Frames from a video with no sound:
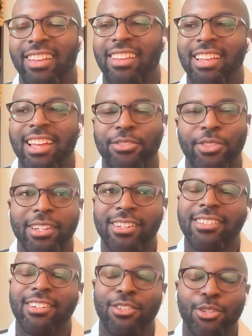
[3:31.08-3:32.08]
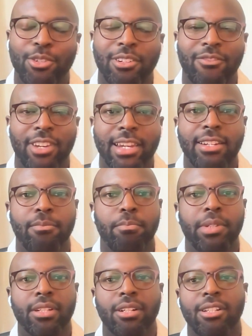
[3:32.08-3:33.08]
I think it's a huge advantage
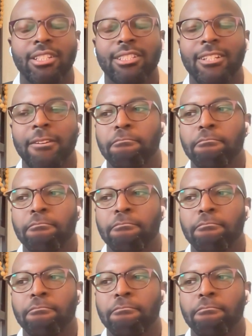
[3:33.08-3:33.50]
because